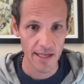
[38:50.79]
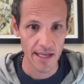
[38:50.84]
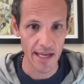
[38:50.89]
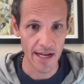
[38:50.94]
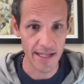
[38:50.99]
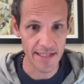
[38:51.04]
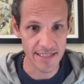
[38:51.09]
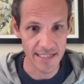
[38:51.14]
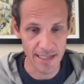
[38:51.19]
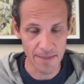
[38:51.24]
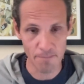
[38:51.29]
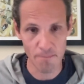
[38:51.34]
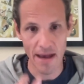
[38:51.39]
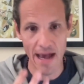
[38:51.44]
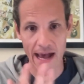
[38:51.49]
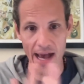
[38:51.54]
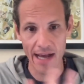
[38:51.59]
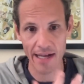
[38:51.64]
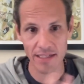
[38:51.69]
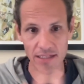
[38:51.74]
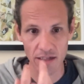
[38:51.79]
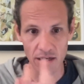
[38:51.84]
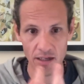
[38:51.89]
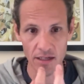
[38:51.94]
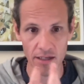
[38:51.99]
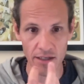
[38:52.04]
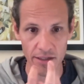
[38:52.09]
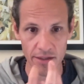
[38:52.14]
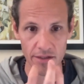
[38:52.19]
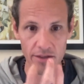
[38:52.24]
and its impact
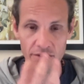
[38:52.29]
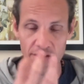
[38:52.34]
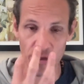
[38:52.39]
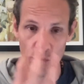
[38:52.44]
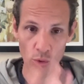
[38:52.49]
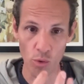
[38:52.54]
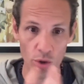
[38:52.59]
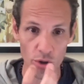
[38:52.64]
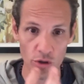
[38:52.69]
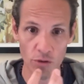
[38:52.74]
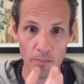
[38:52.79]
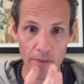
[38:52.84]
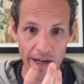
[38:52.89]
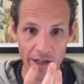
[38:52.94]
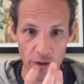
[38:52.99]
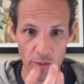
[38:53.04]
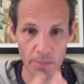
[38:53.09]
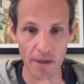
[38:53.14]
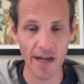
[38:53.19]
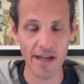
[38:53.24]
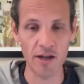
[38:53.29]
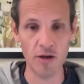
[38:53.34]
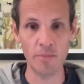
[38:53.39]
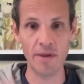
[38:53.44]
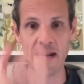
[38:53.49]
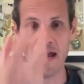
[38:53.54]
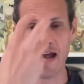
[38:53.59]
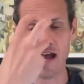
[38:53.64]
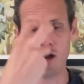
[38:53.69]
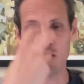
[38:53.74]
on the oral microbiome
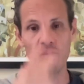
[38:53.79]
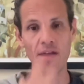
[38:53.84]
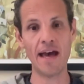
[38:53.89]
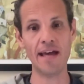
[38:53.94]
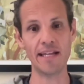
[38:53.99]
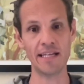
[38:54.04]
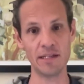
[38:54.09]
and how that